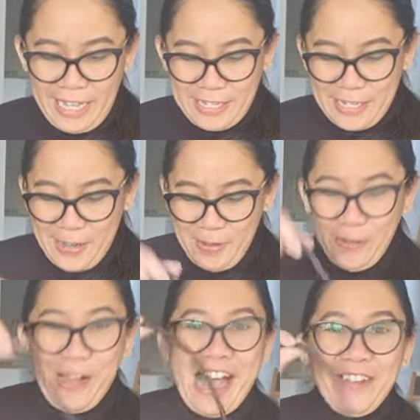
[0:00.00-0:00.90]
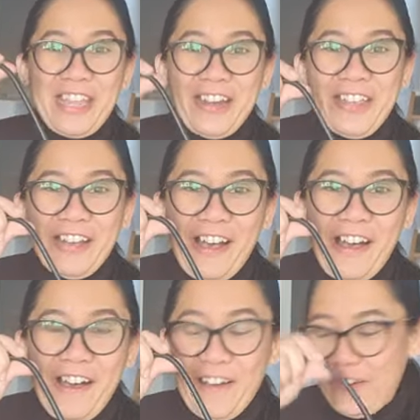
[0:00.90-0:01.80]
So, wow, there you
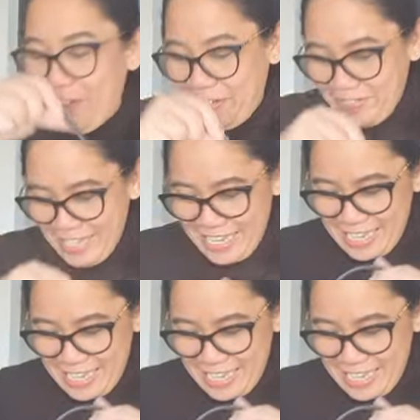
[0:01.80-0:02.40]
go.